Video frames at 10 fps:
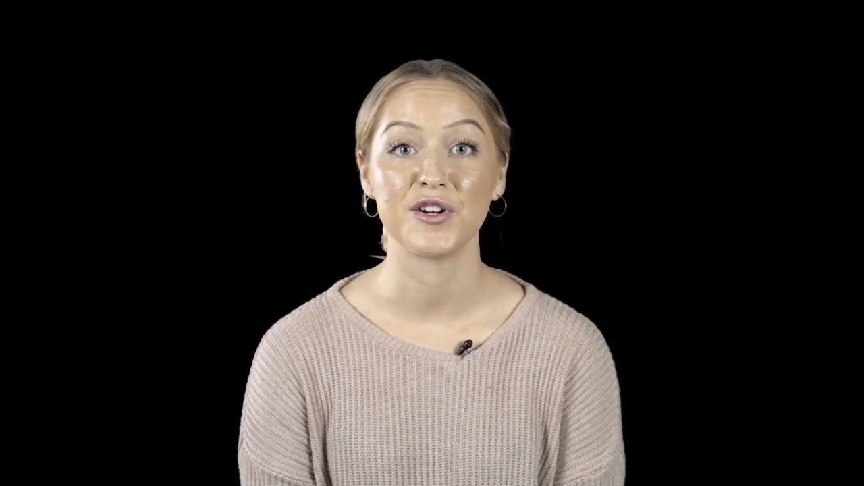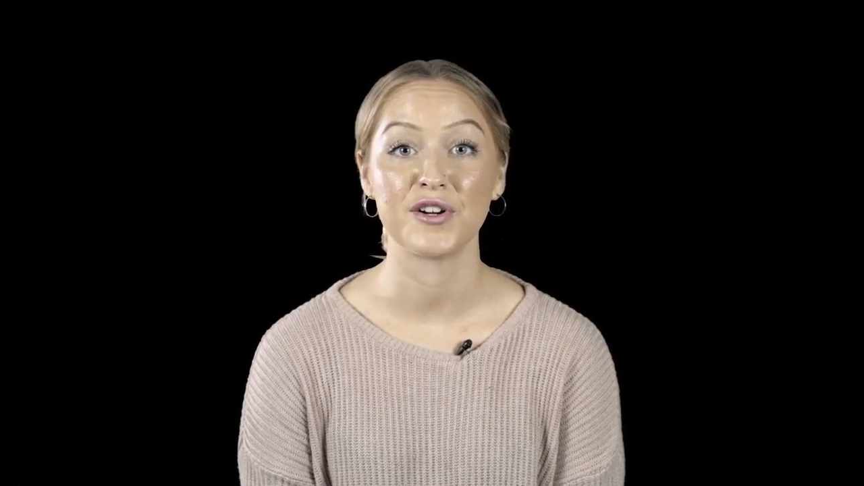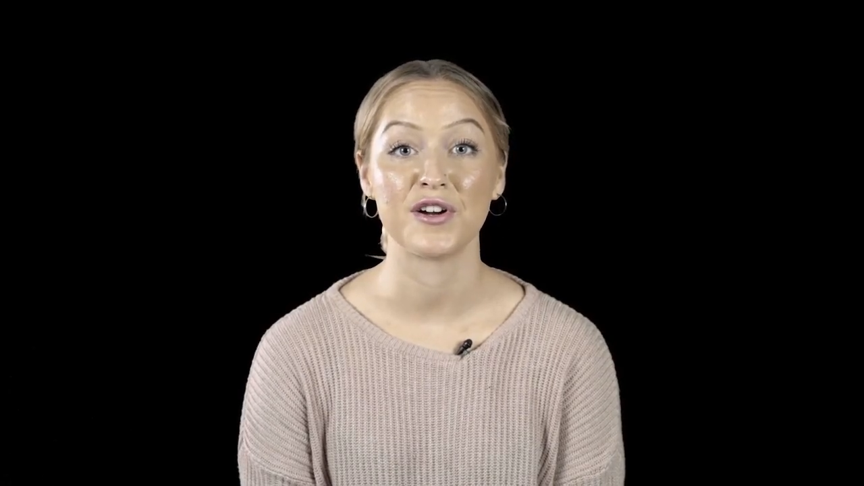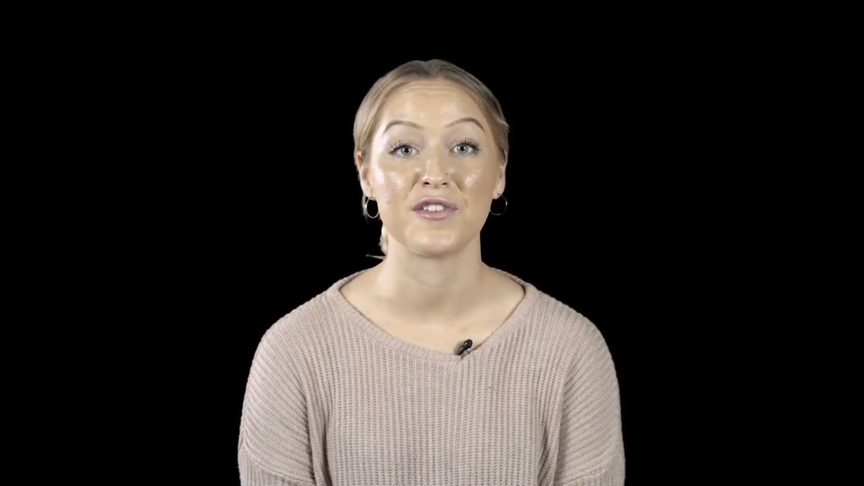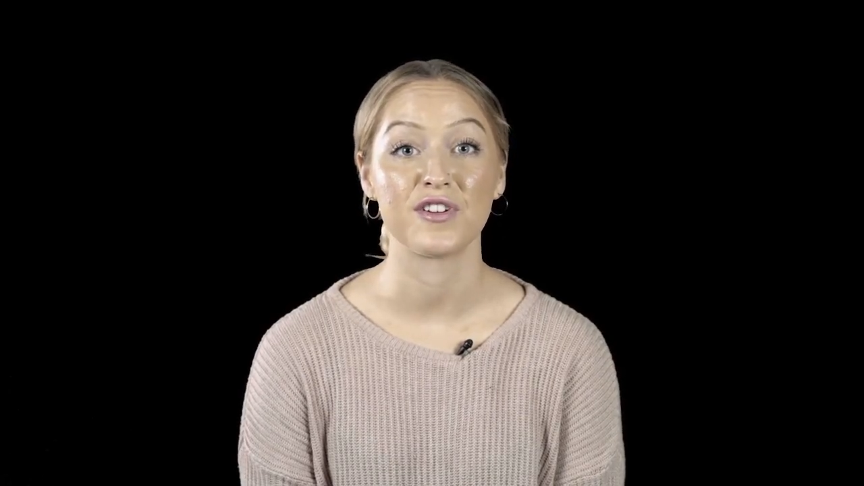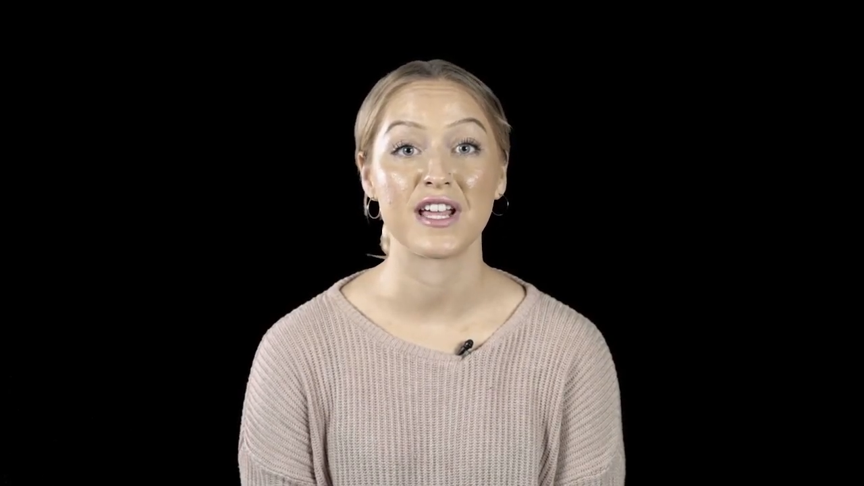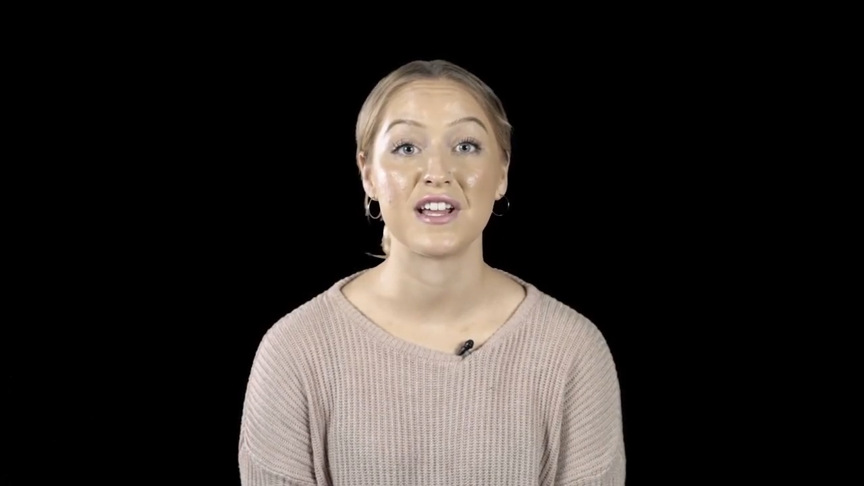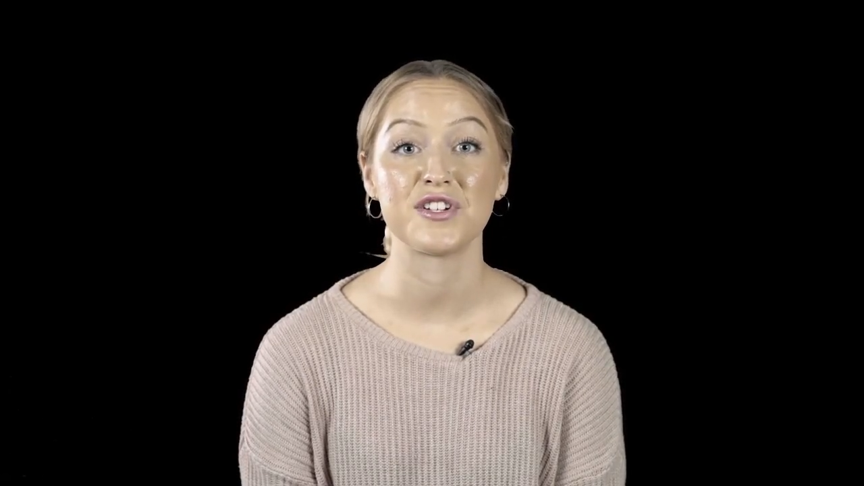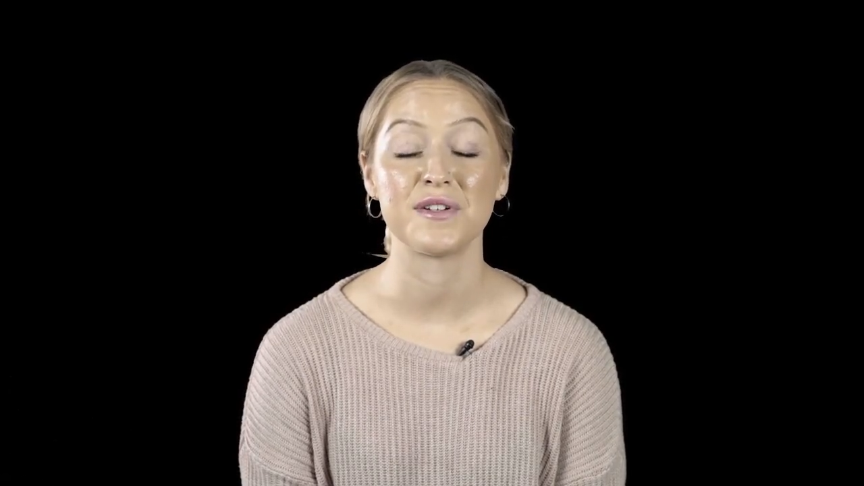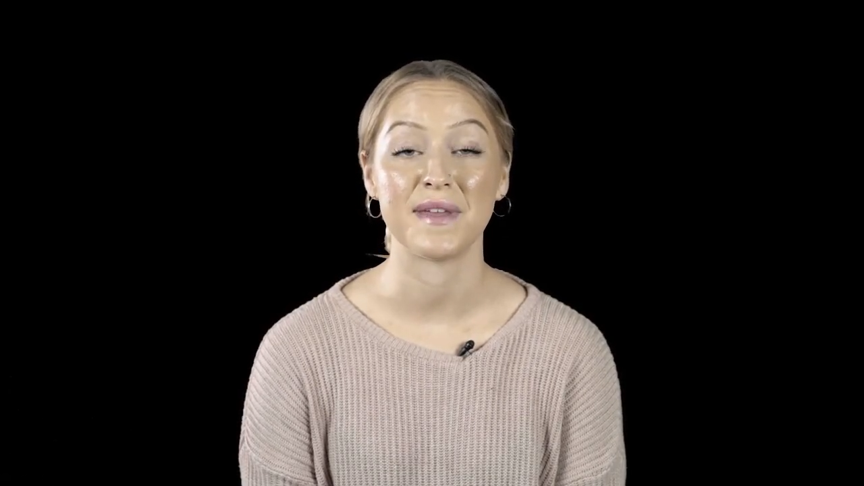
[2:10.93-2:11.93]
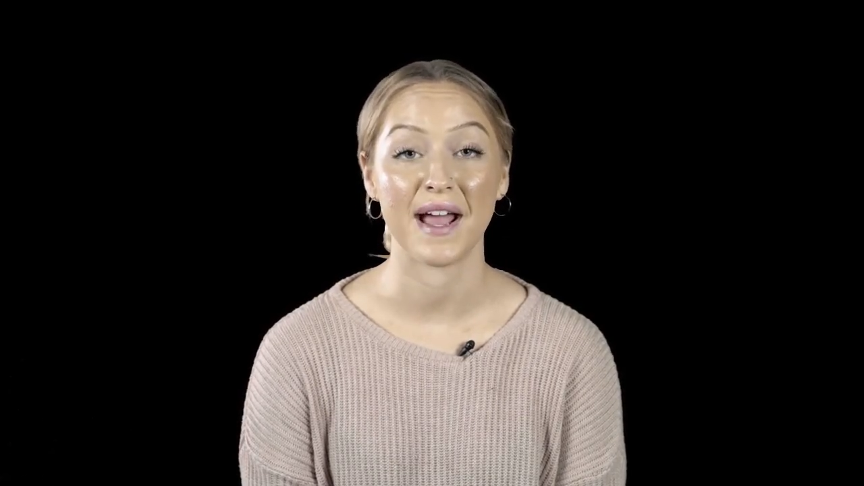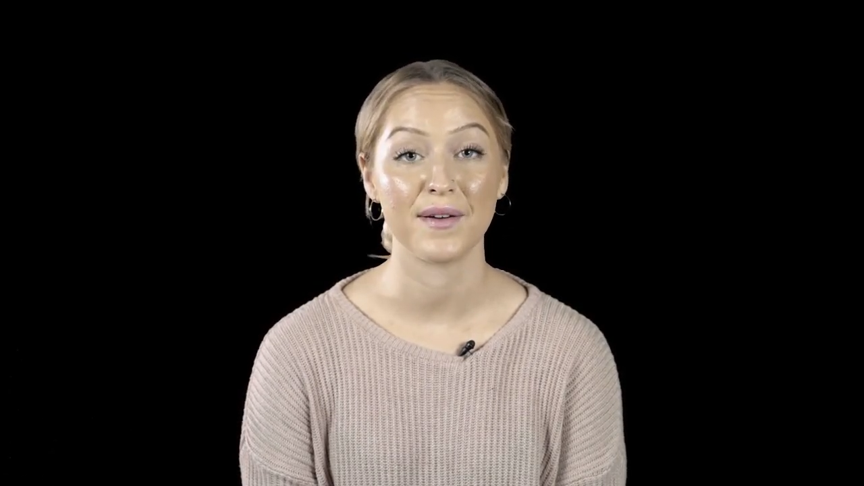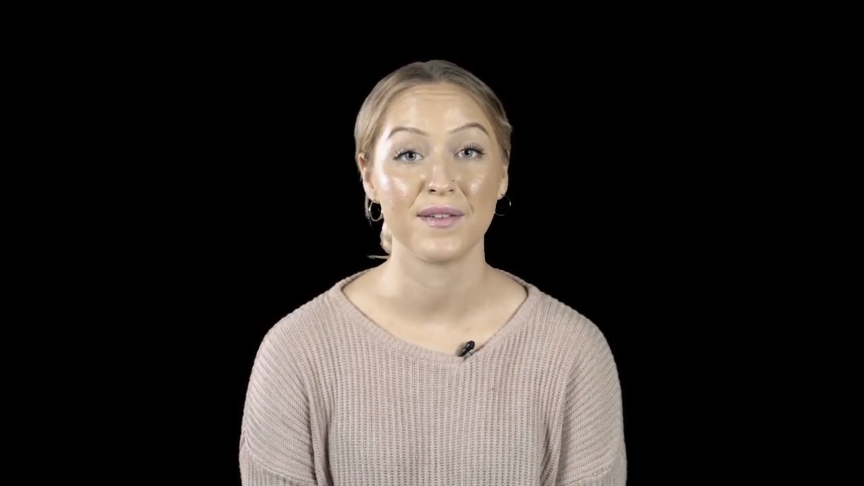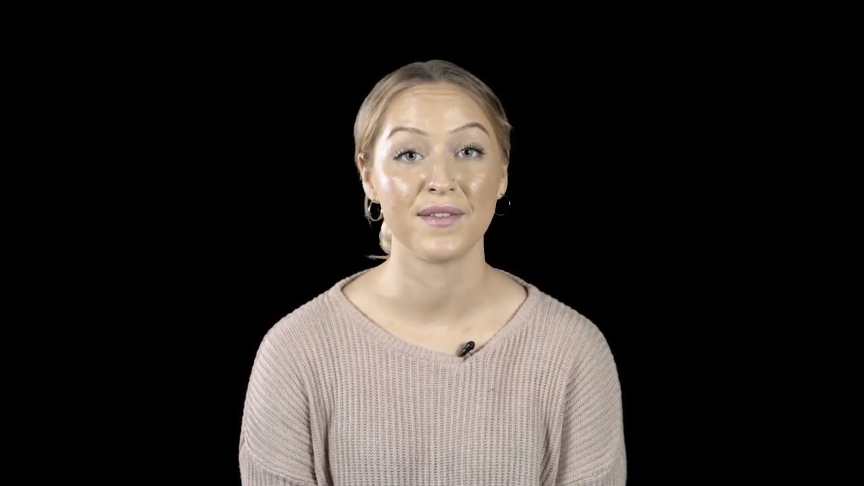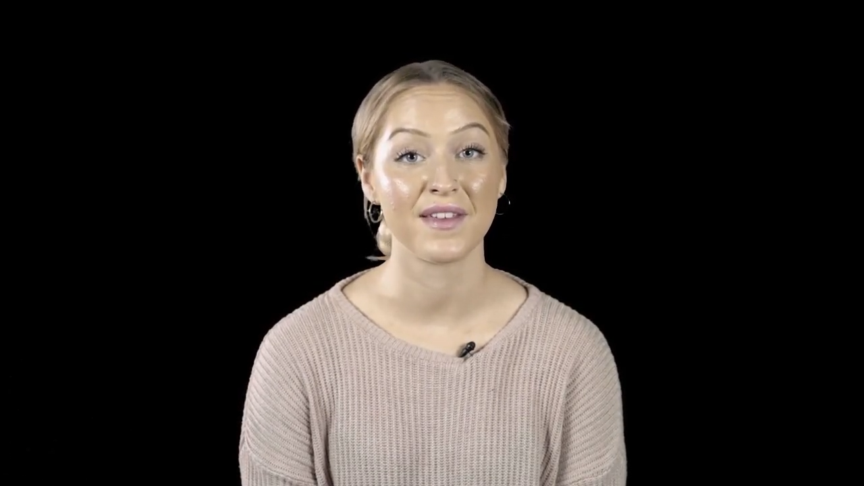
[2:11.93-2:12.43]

your notification bell.